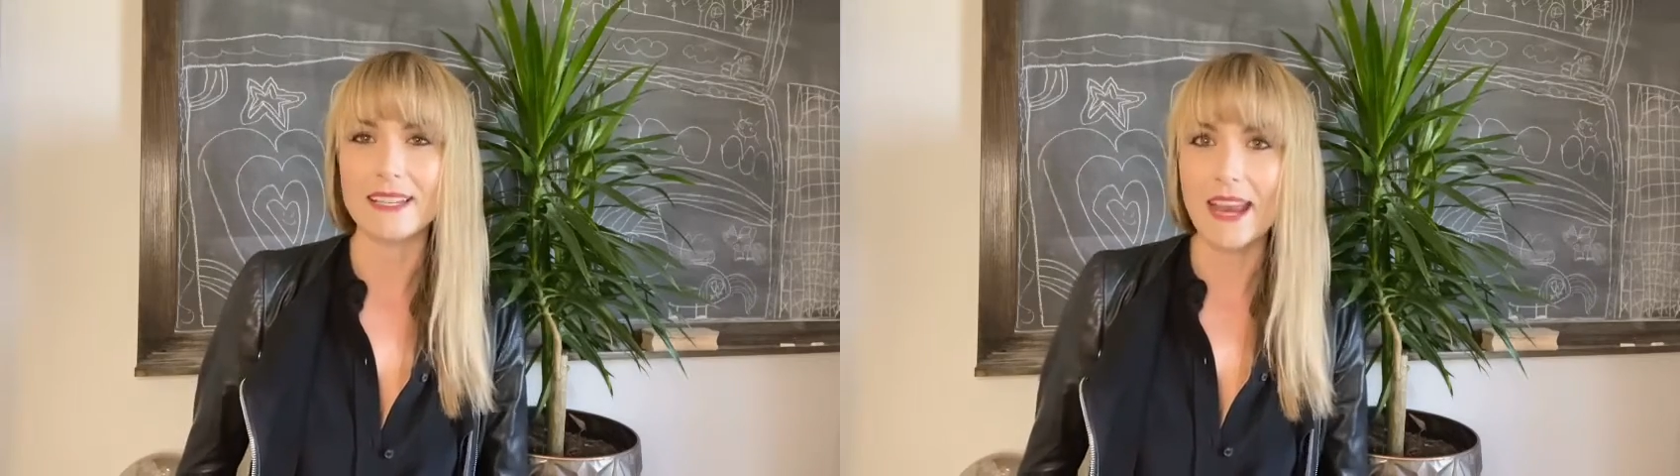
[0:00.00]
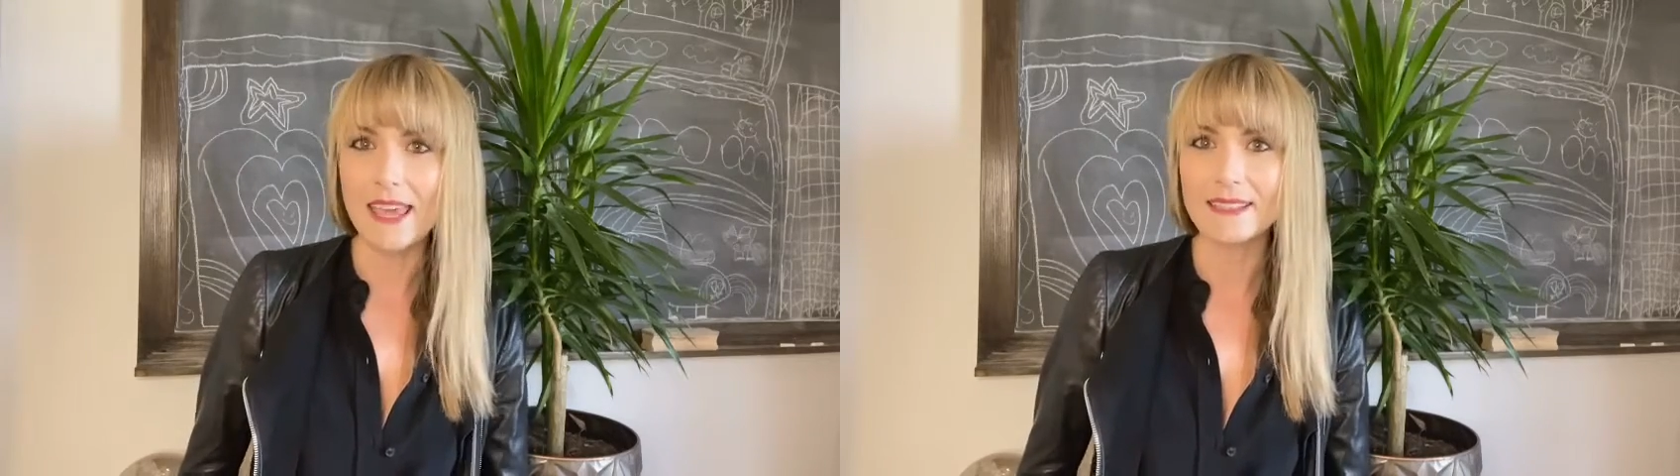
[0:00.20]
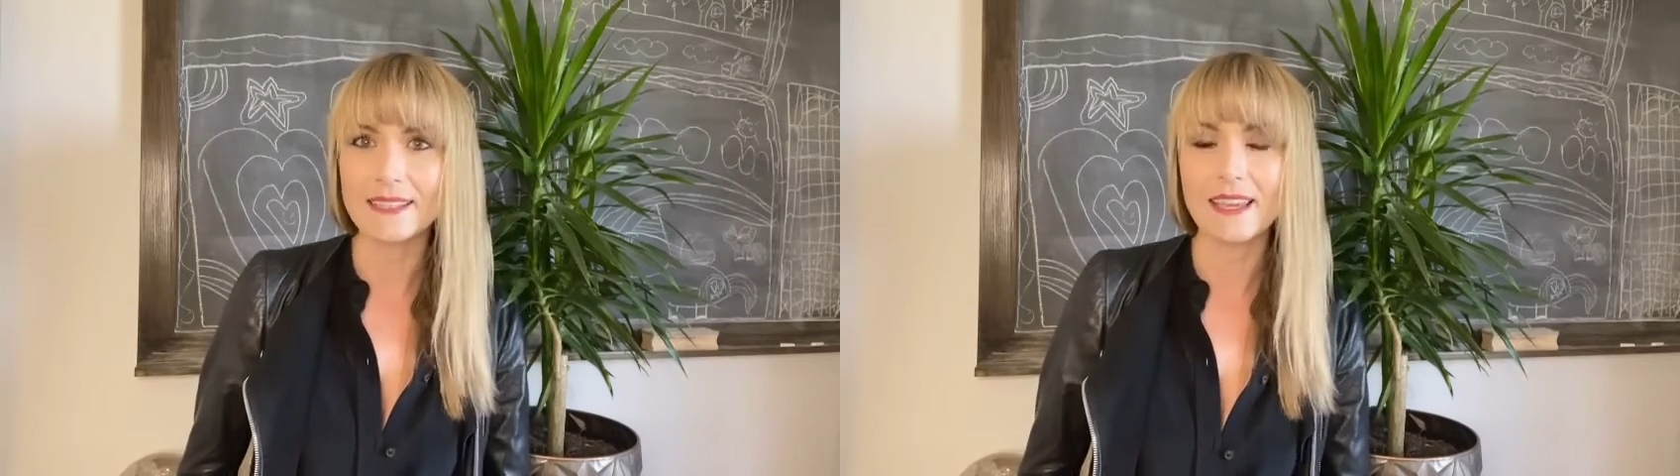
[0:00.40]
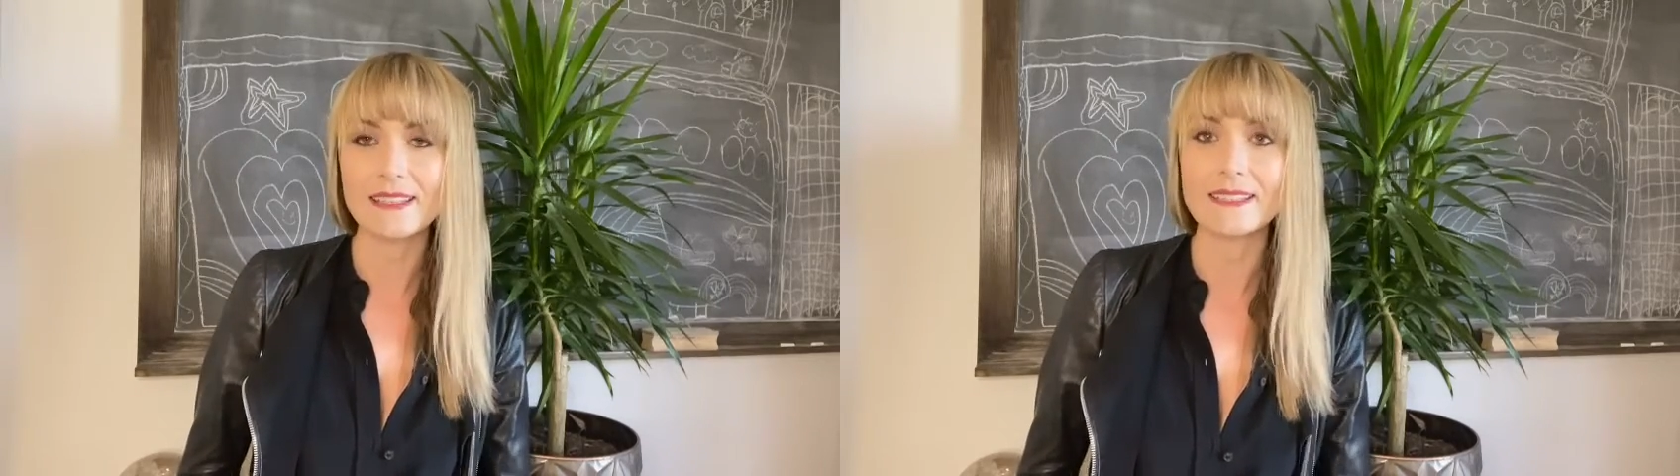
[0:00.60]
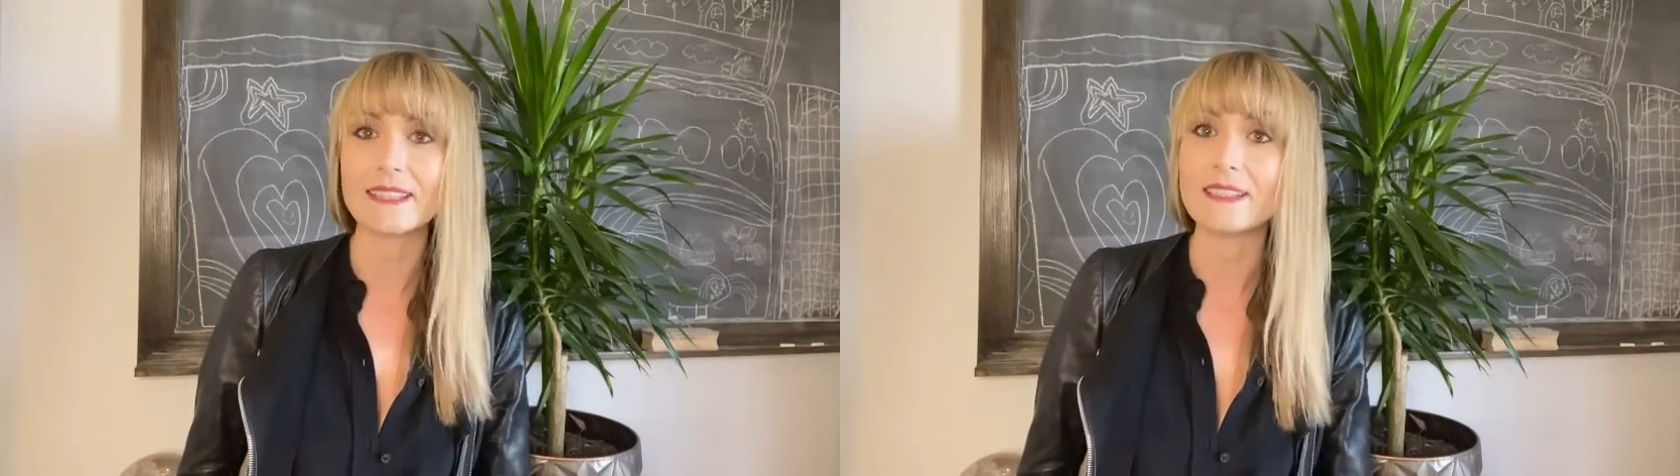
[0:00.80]

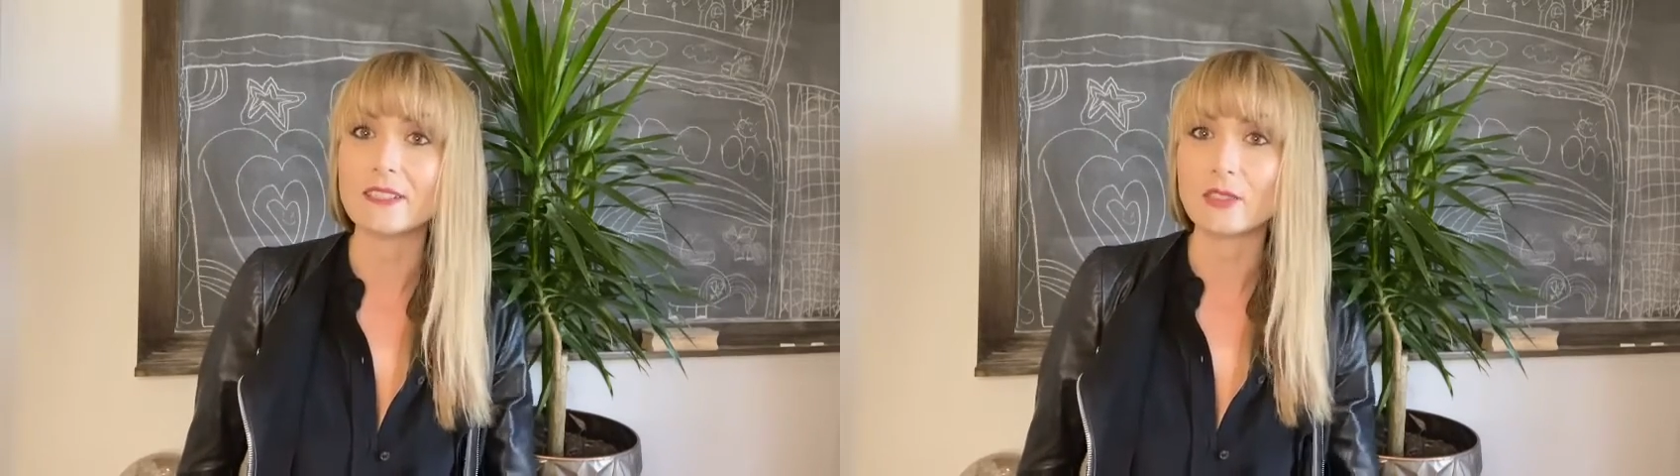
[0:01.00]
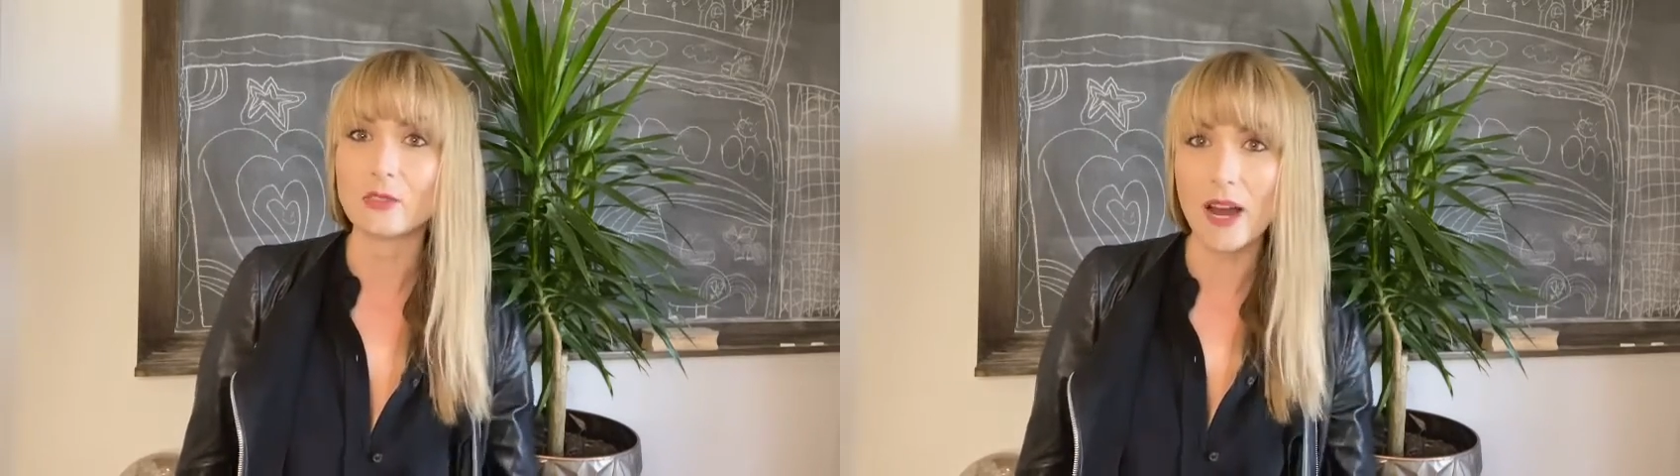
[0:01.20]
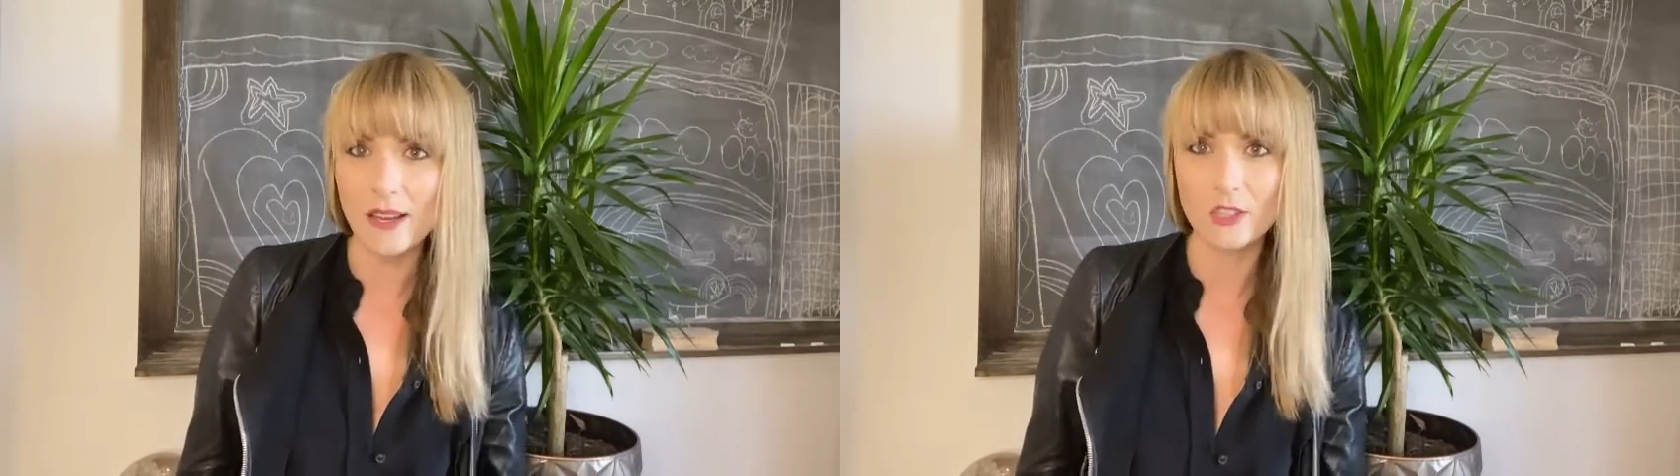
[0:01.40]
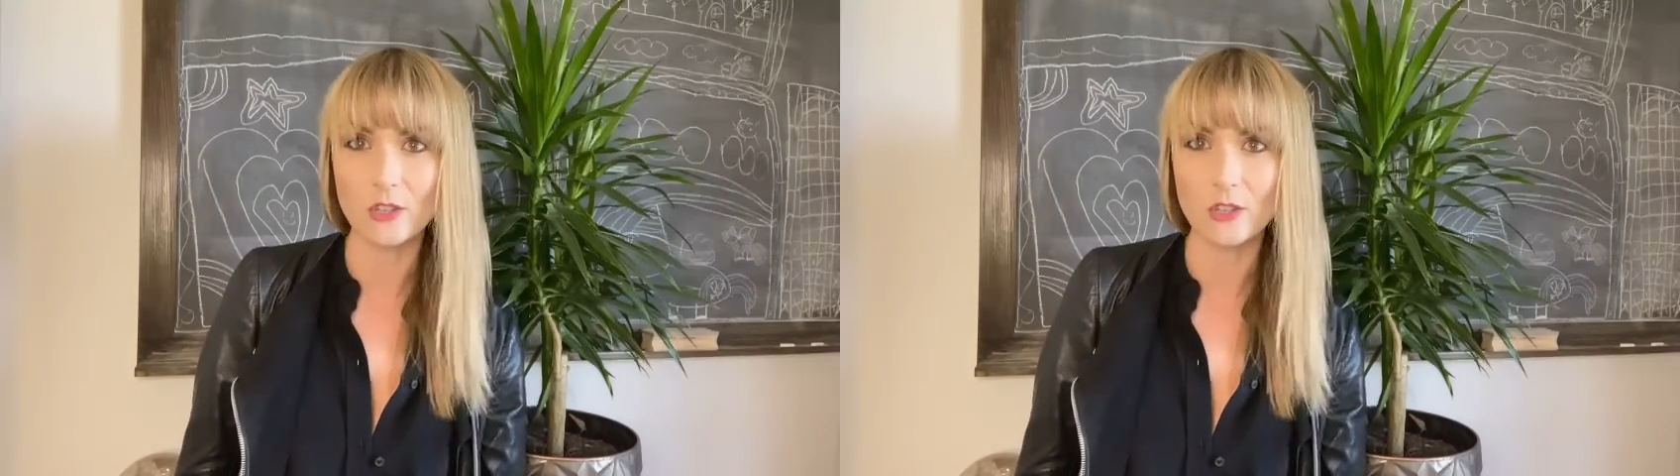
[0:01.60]
Naysayers can distract